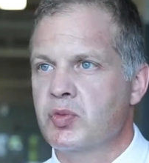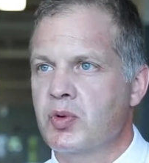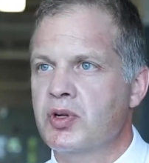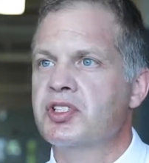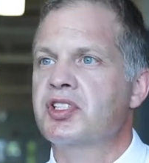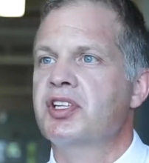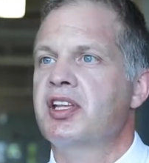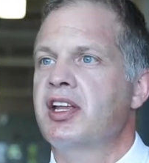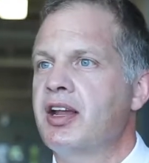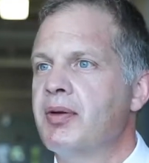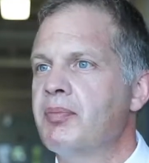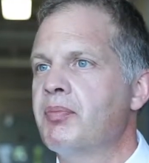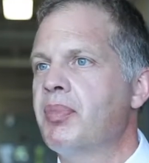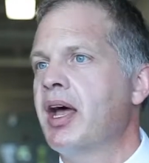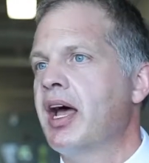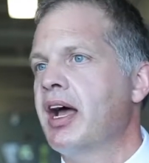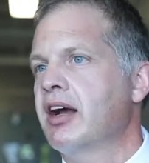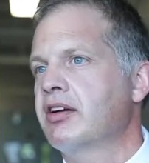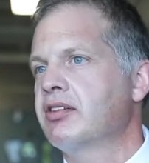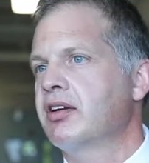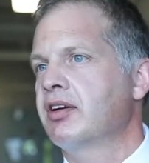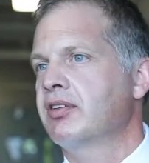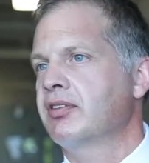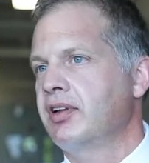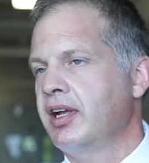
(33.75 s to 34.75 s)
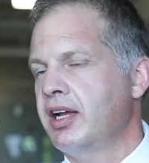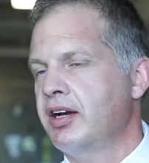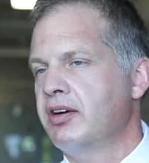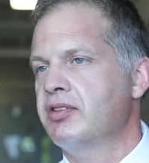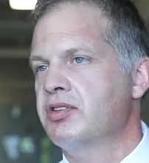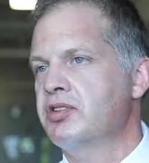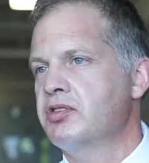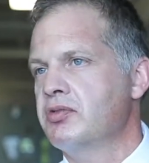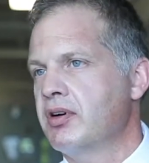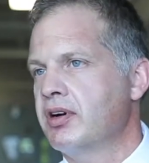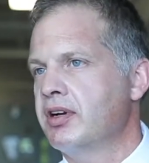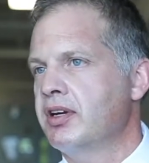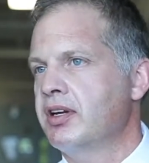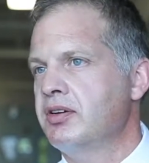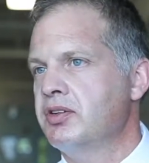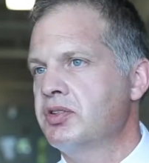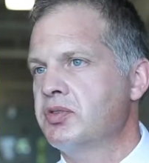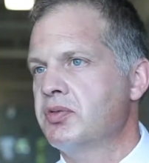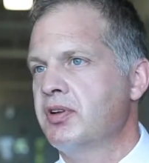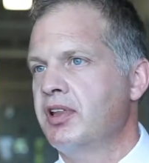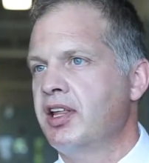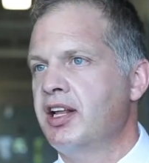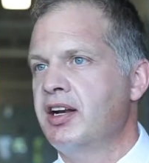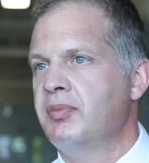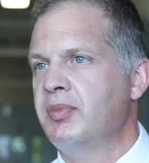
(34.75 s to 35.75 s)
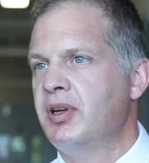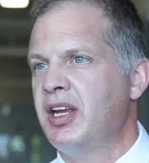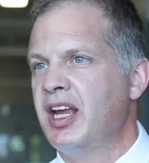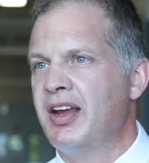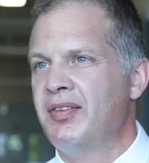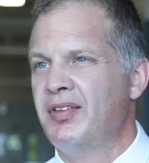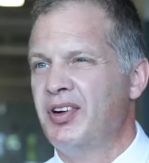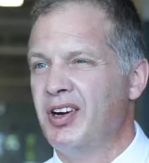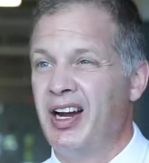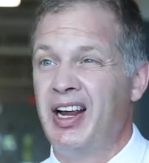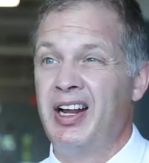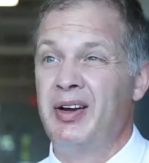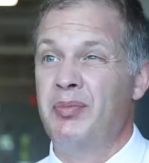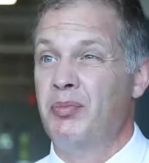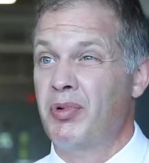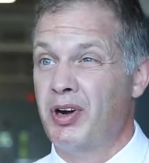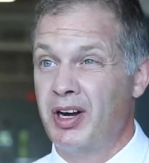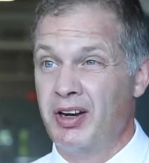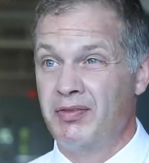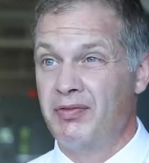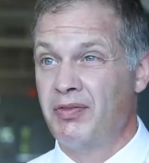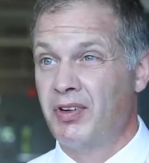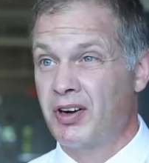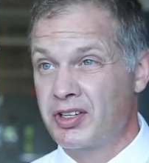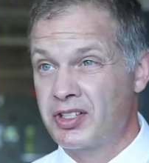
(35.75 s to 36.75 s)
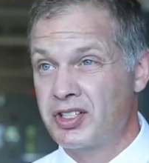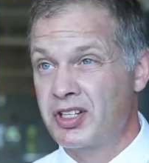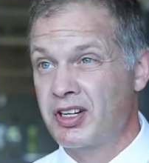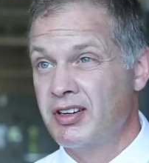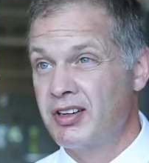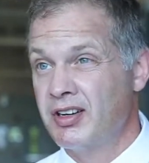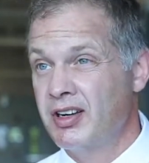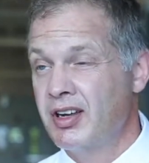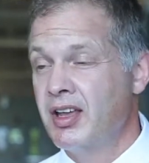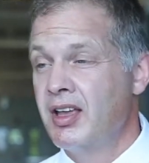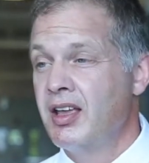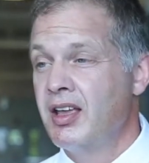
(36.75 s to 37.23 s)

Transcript: what's the impact on later drug use, related behavior, and brain function?